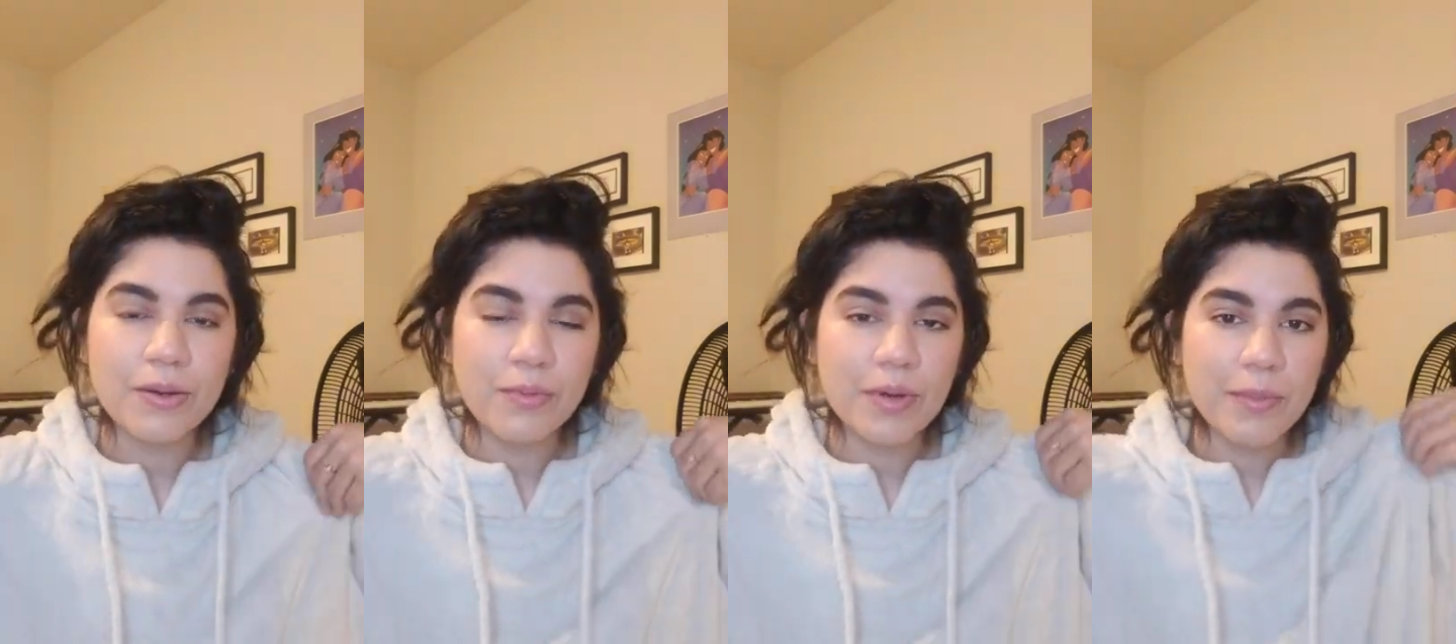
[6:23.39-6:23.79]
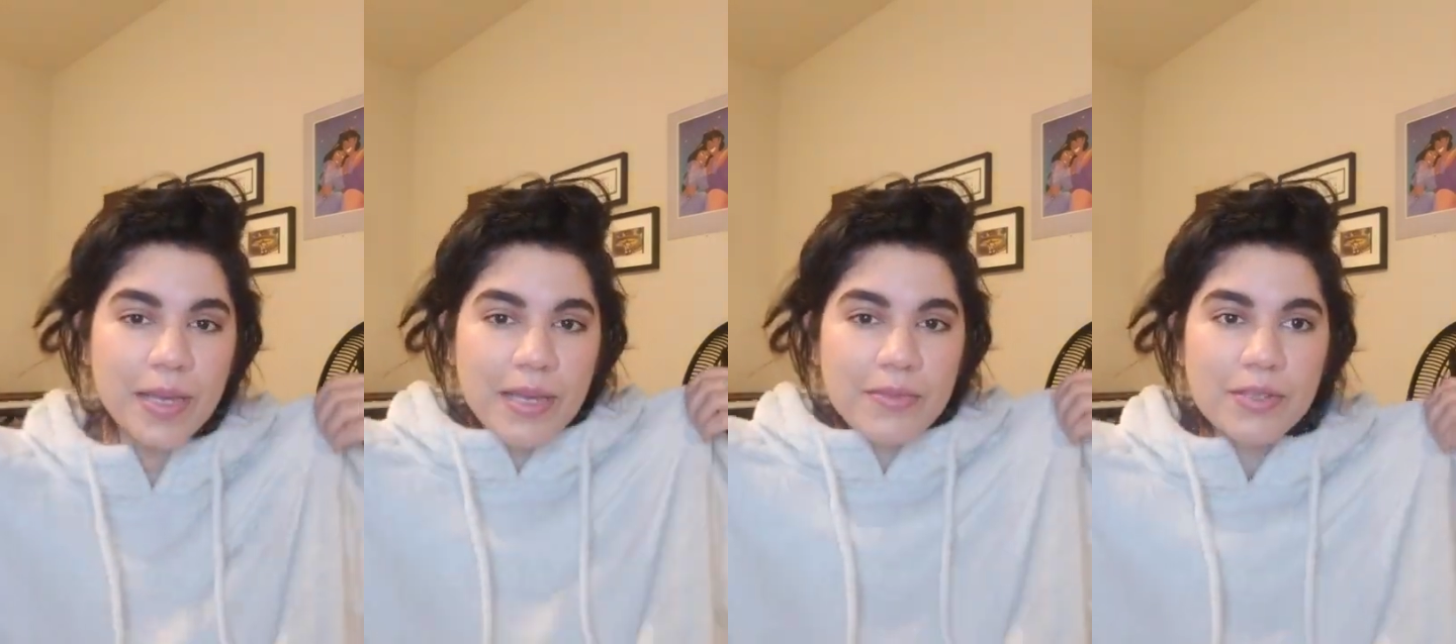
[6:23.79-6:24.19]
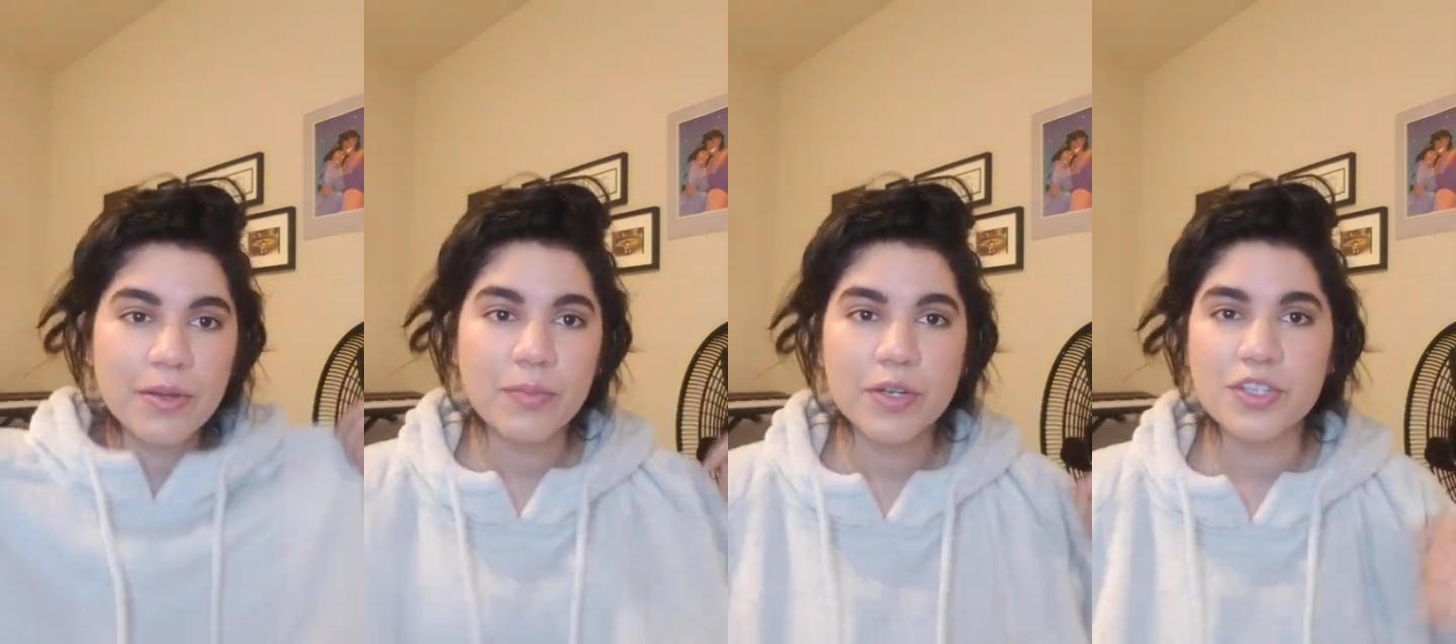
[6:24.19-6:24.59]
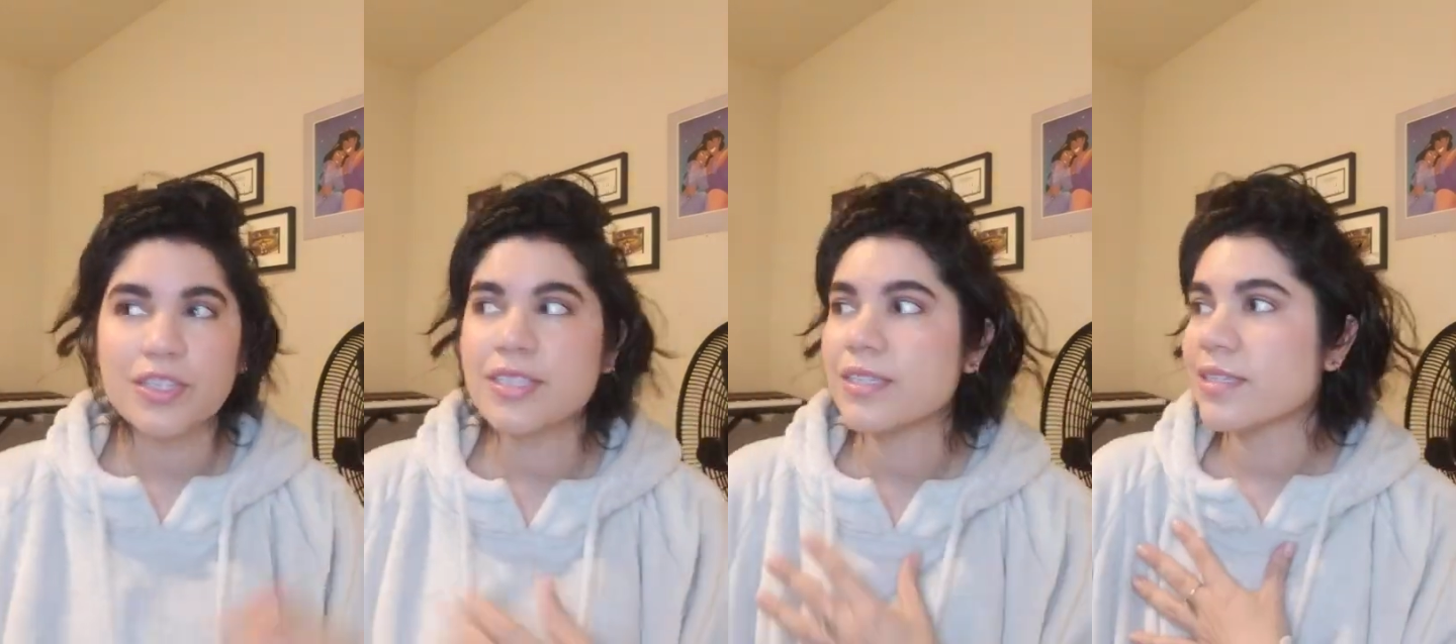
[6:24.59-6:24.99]
one of my Amazon
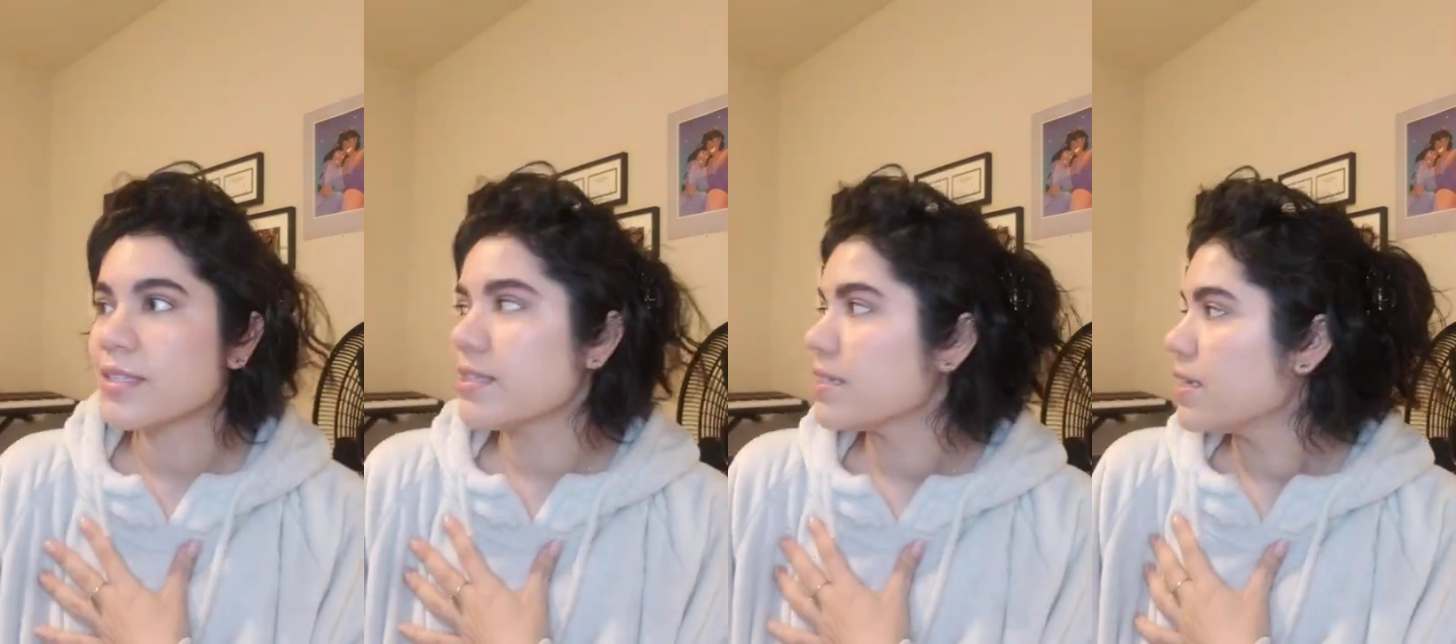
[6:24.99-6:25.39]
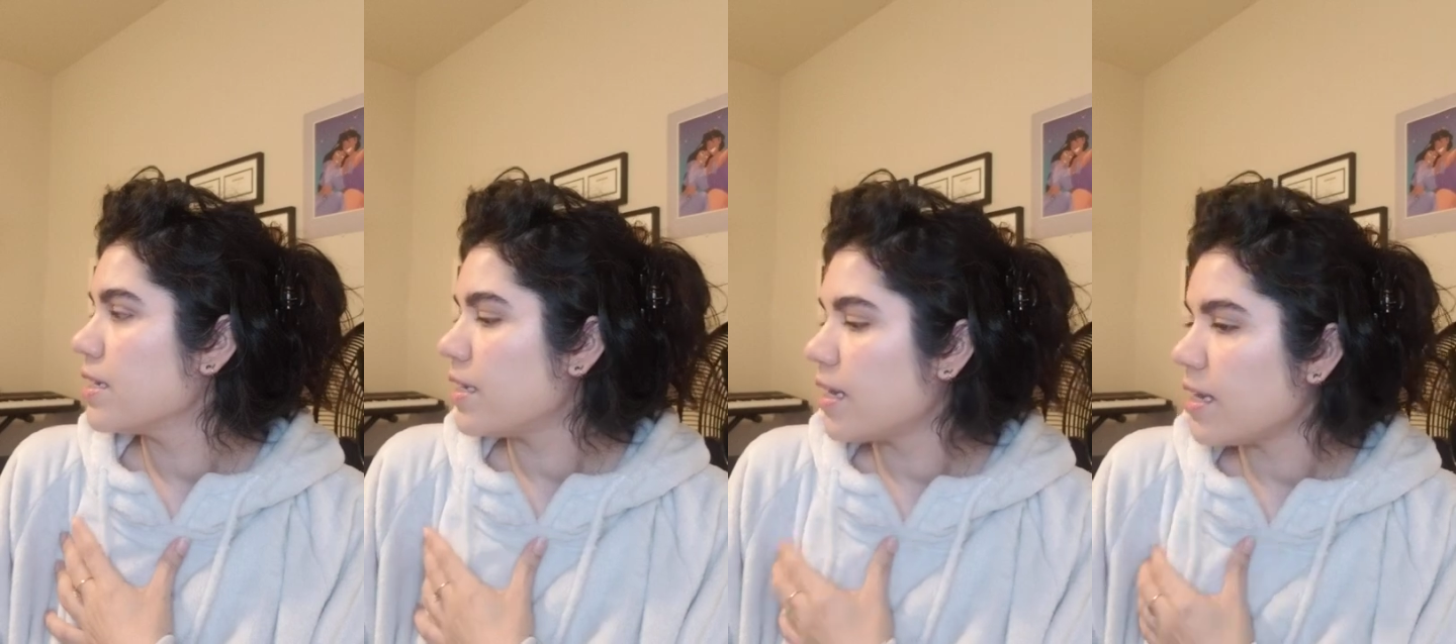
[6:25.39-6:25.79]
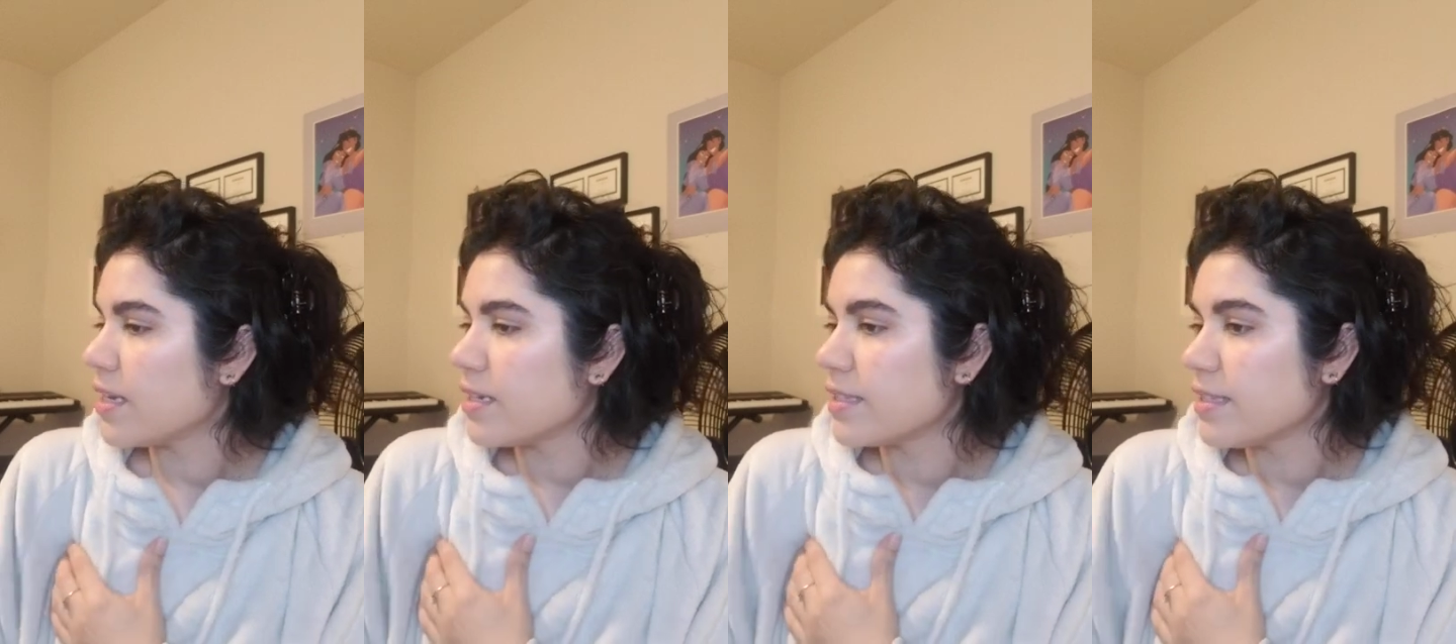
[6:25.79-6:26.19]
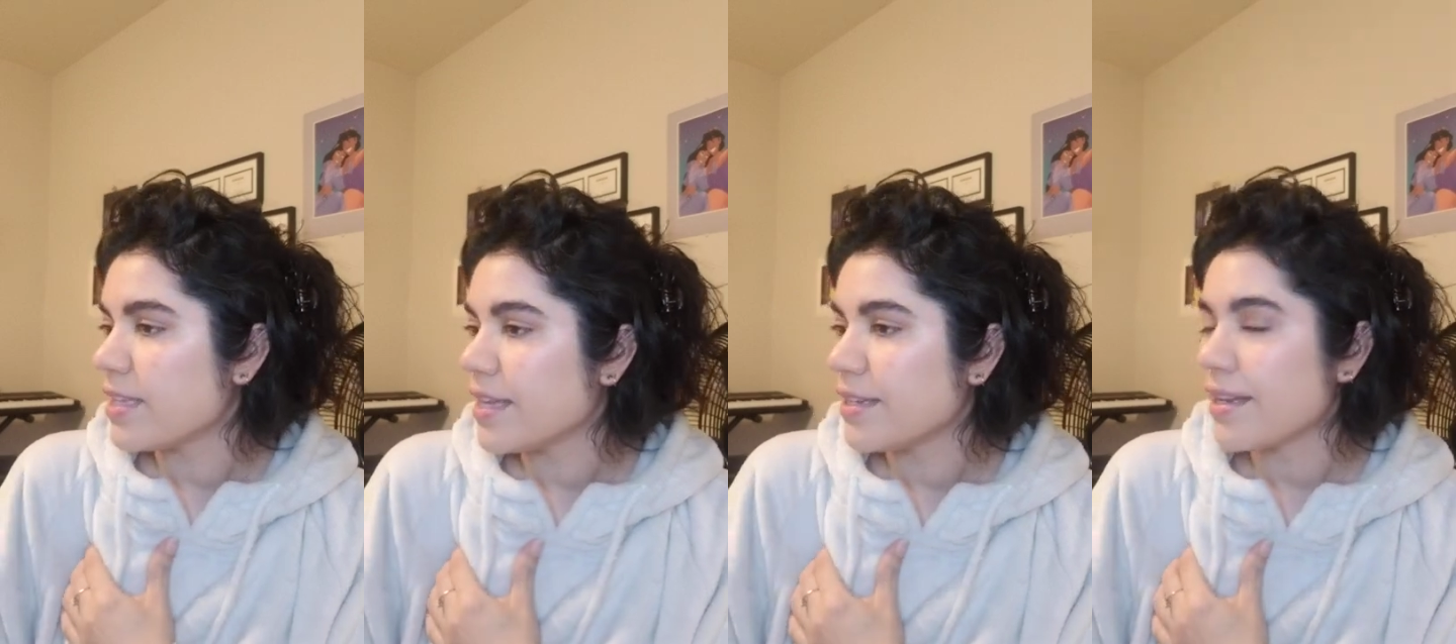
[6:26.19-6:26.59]
purchases uh,
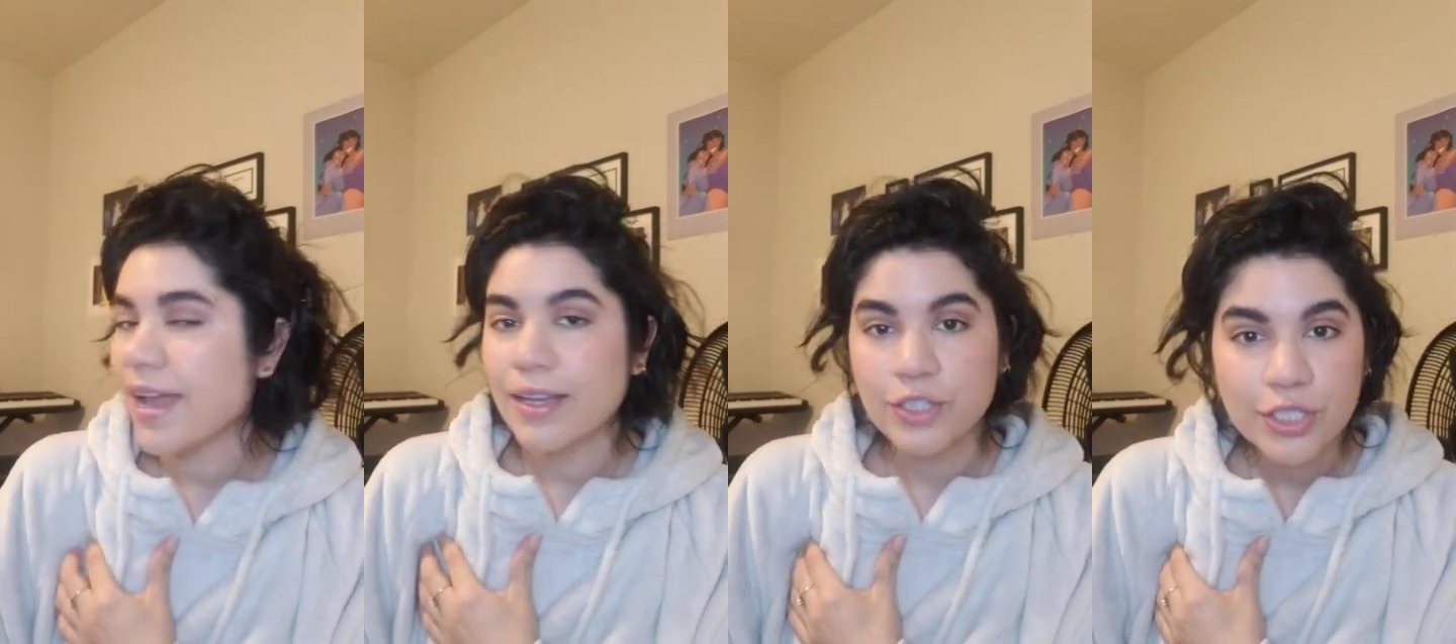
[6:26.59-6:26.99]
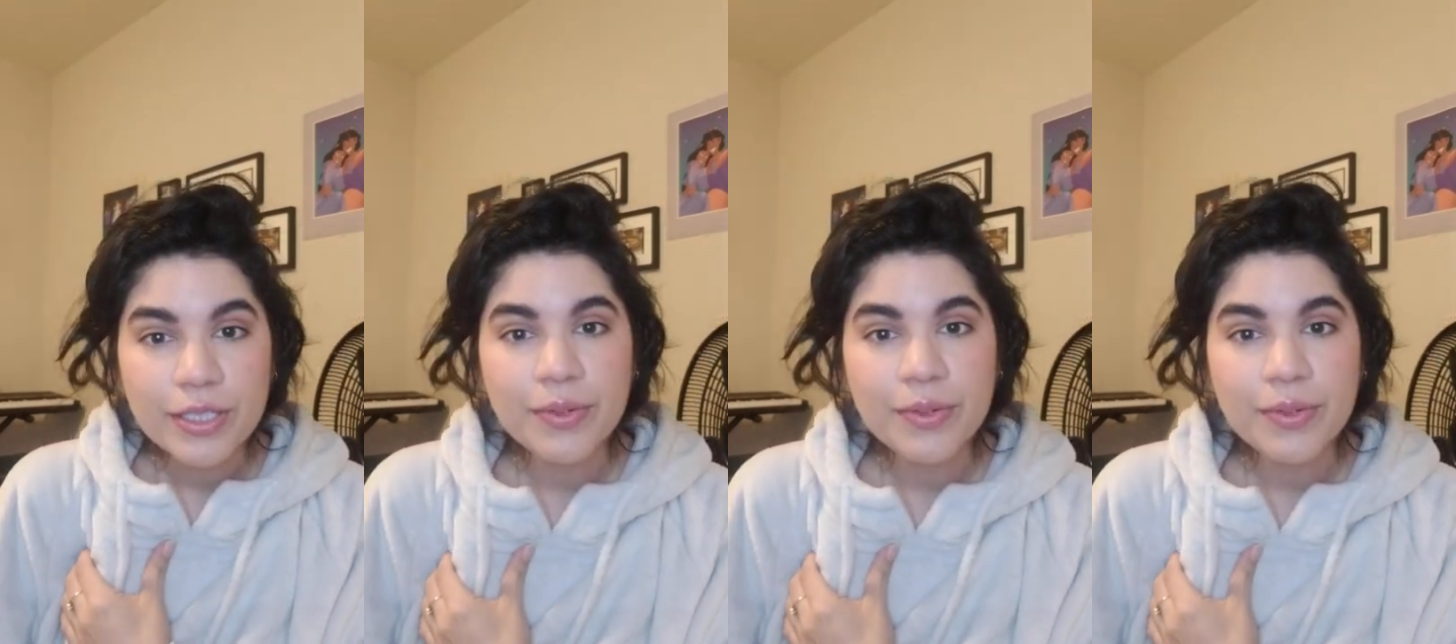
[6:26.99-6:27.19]
that actually